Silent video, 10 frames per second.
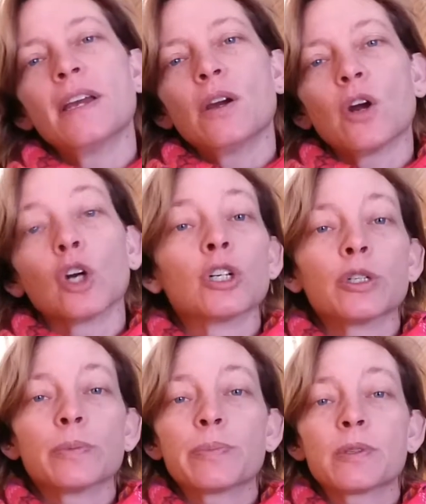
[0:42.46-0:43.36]

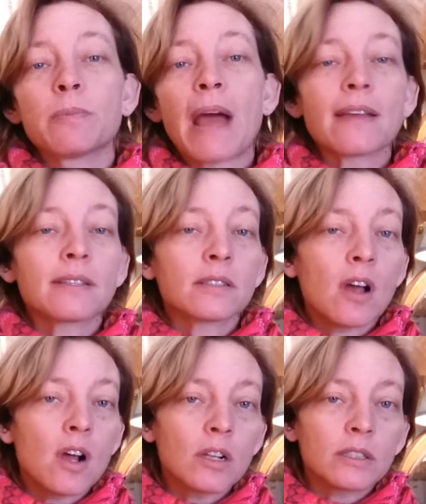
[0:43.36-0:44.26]
herbs, bath
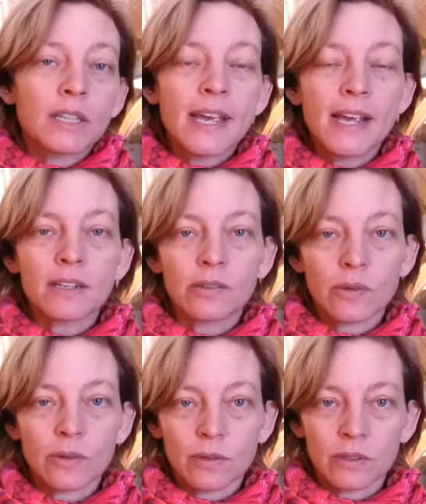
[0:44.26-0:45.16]
salts,
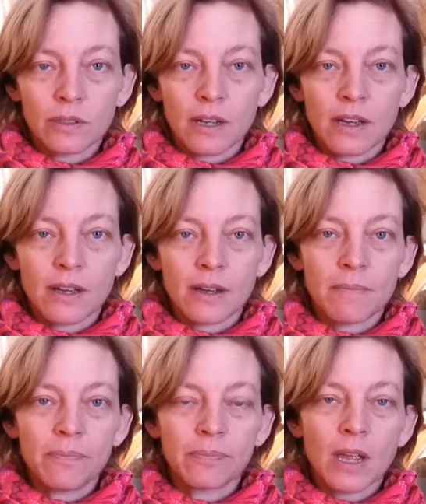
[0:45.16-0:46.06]
candles,
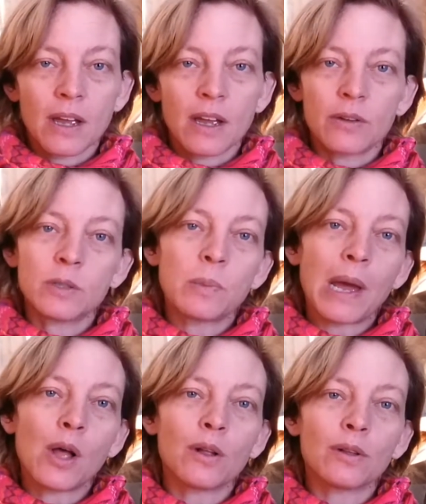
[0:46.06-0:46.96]

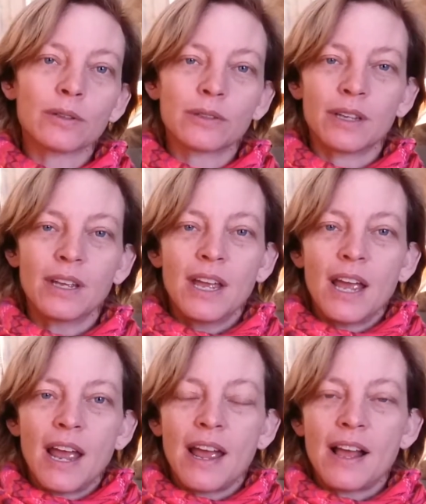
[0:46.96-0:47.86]
spells.
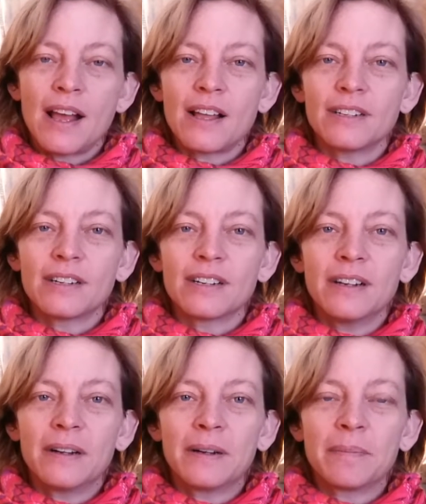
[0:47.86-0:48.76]
And
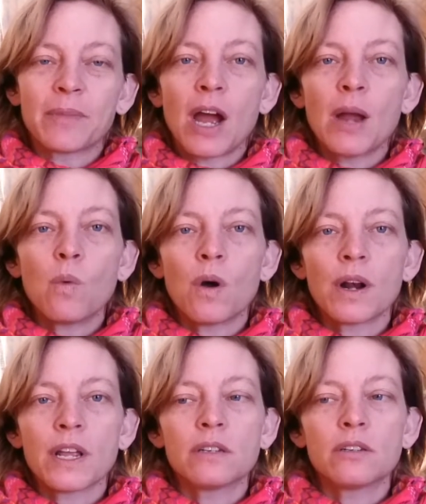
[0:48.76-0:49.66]
I
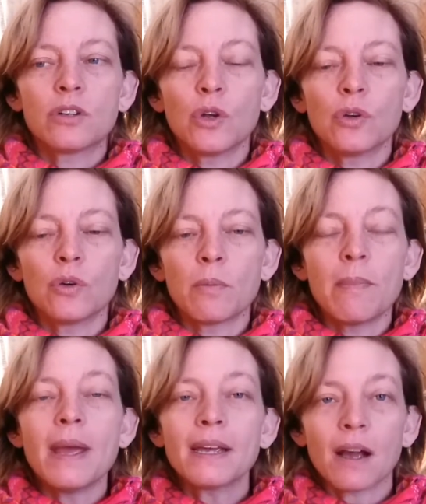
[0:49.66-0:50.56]
wanted to
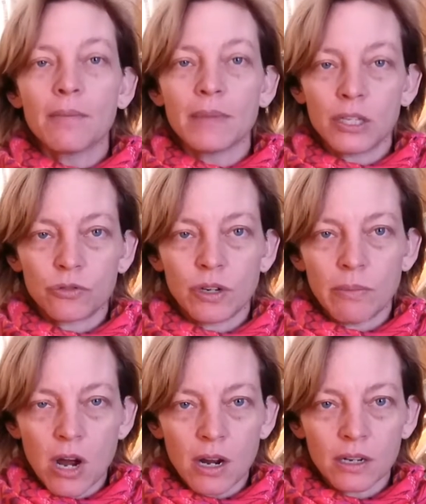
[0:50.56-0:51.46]
make a mystery
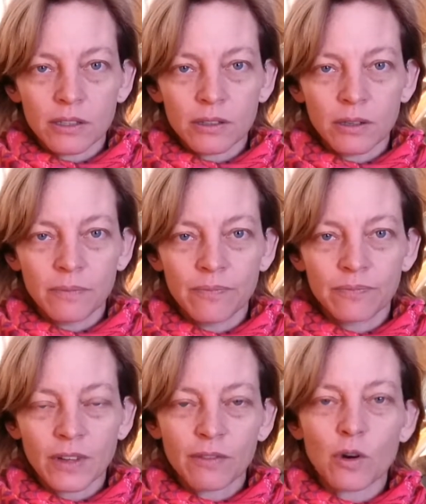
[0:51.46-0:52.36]
box.
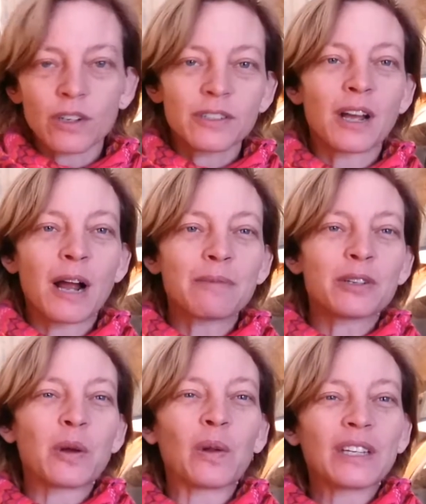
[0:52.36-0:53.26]
Of course, I'm
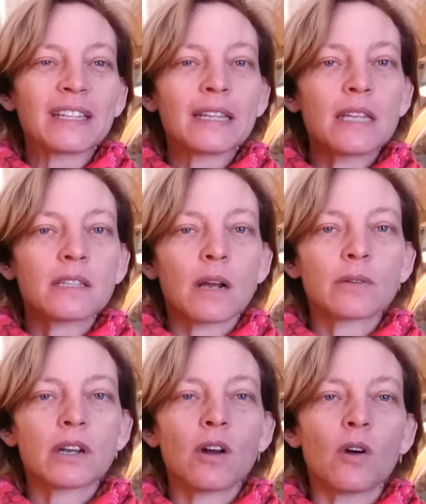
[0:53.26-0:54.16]
just holding this. I
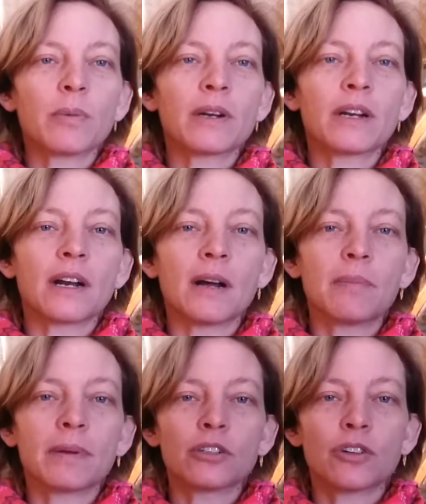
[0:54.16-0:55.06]
was going to open it
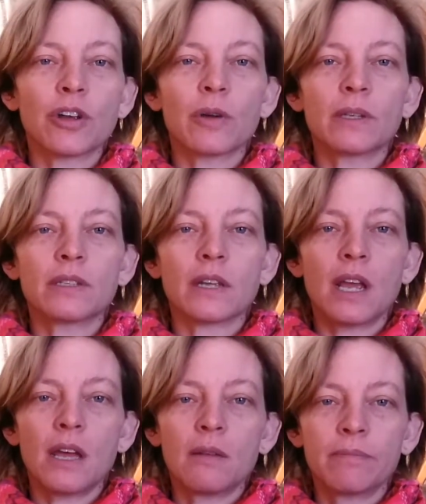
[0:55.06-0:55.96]
up and show you what's in
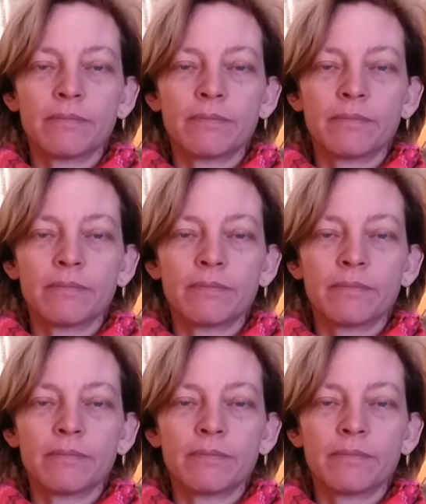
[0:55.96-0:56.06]
it.